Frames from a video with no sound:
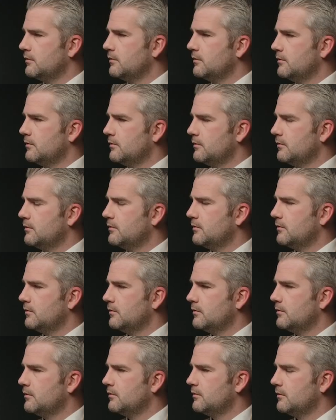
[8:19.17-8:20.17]

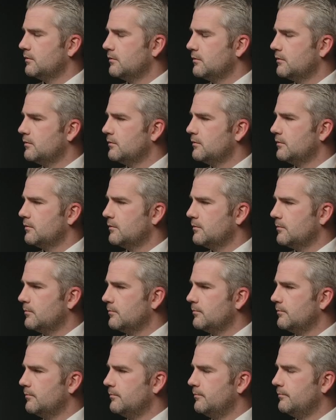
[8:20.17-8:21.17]

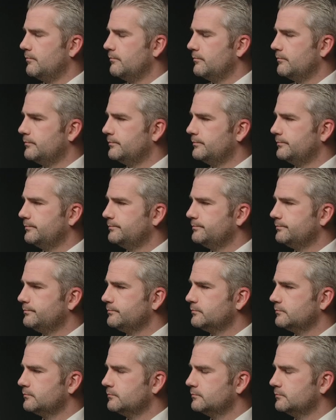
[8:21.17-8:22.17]

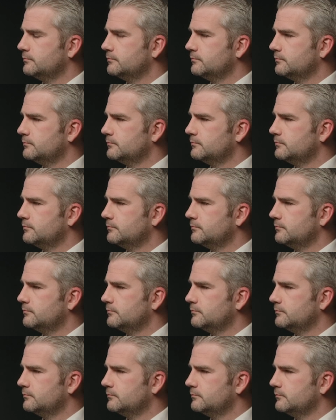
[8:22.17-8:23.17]

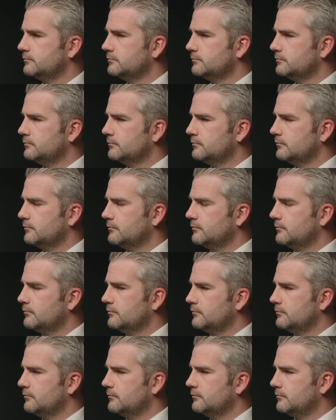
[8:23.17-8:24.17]

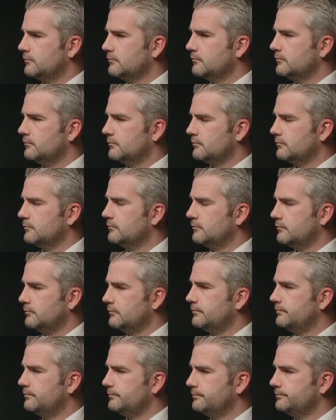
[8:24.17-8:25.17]

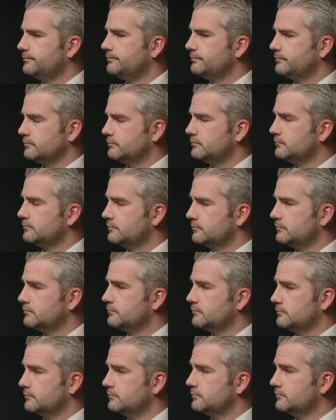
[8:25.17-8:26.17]

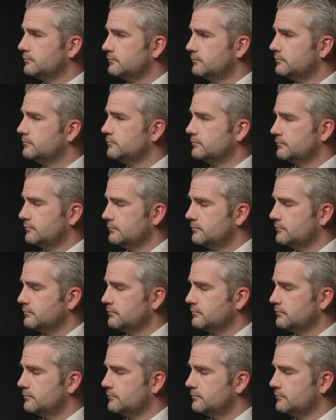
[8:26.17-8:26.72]
(not speaking)